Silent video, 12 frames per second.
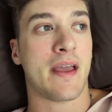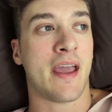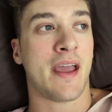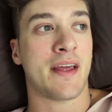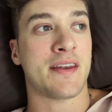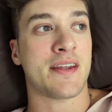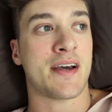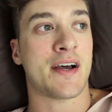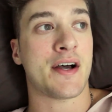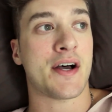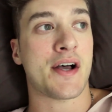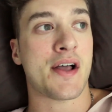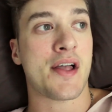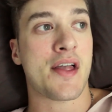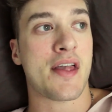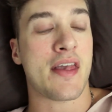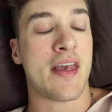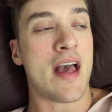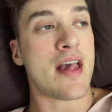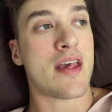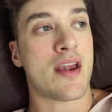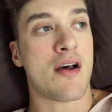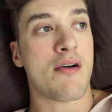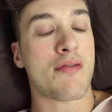And yeah,
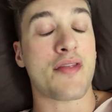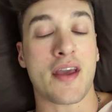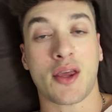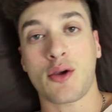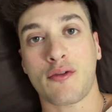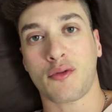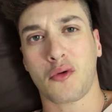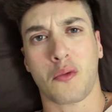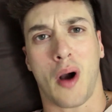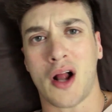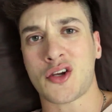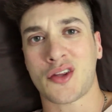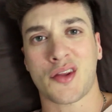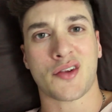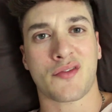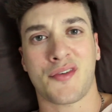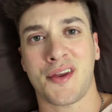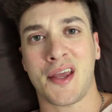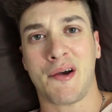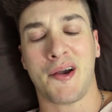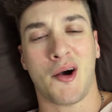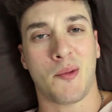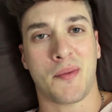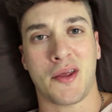you know, thank you for watching this video. I
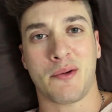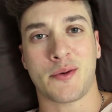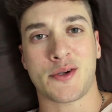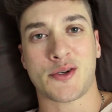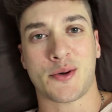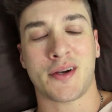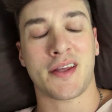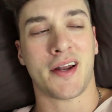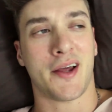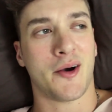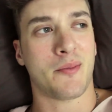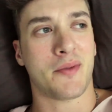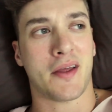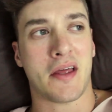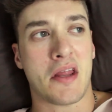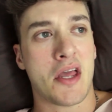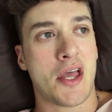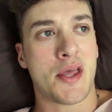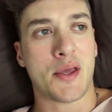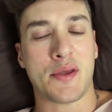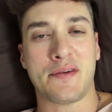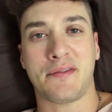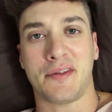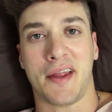hope that you enjoyed it. I hope that
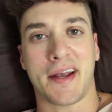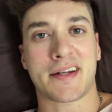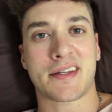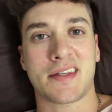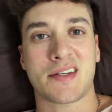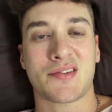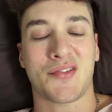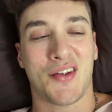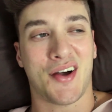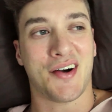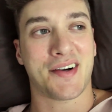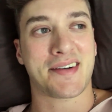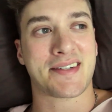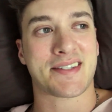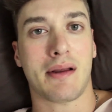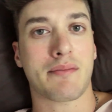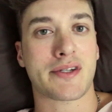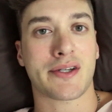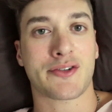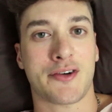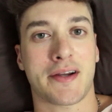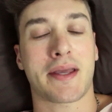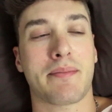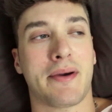you've liked these vlogs. I'm still
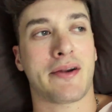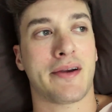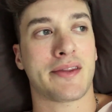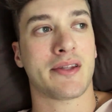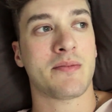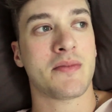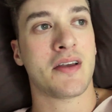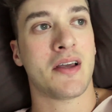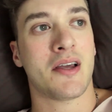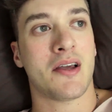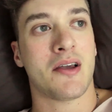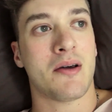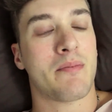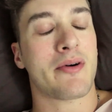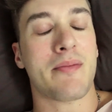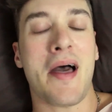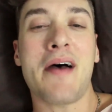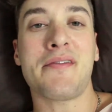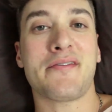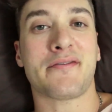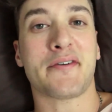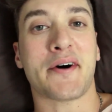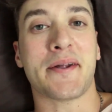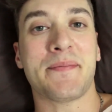trying to get better at them, but I'm having
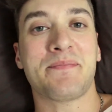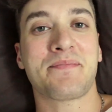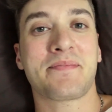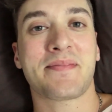fun.